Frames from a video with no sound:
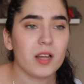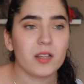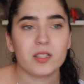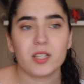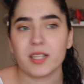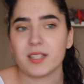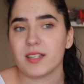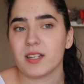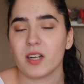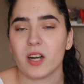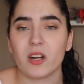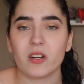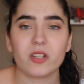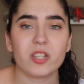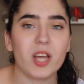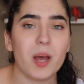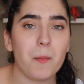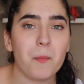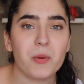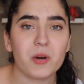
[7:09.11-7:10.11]
testing her
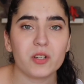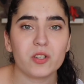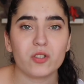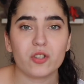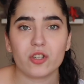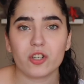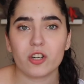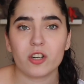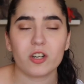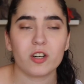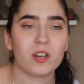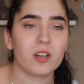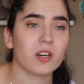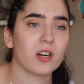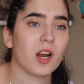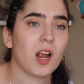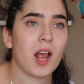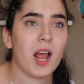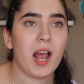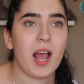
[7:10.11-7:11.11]

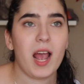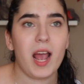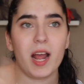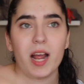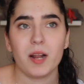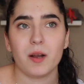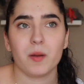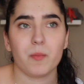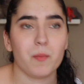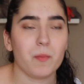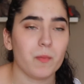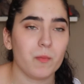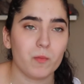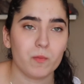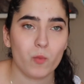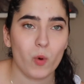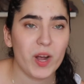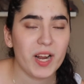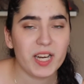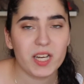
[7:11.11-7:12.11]
temperature and
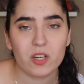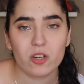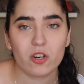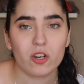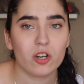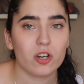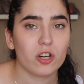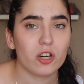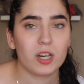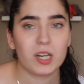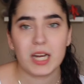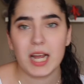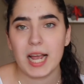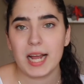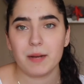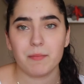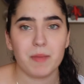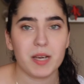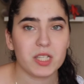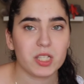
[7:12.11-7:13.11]
weighing her
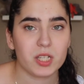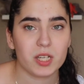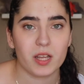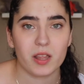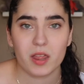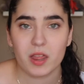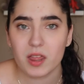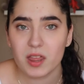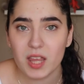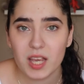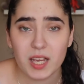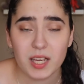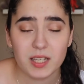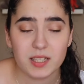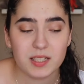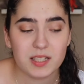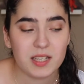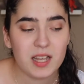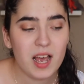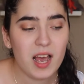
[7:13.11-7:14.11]
and measuring
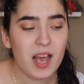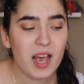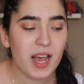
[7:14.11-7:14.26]
things,